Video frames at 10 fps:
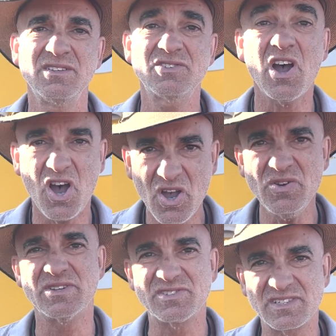to
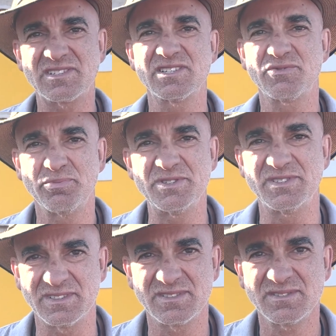own a successful
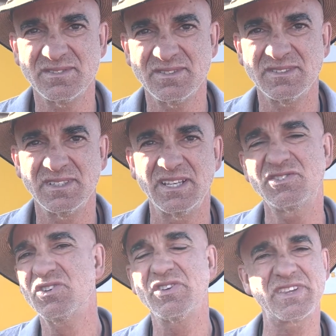business.
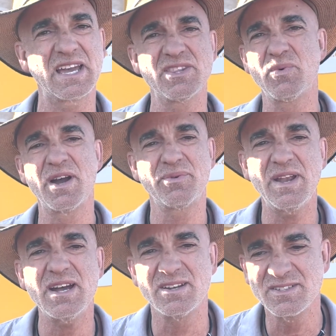It's not the other way
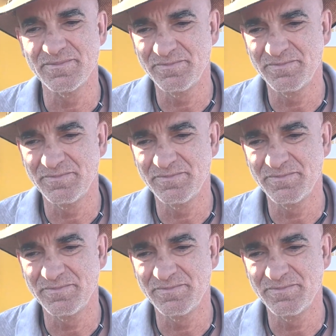around.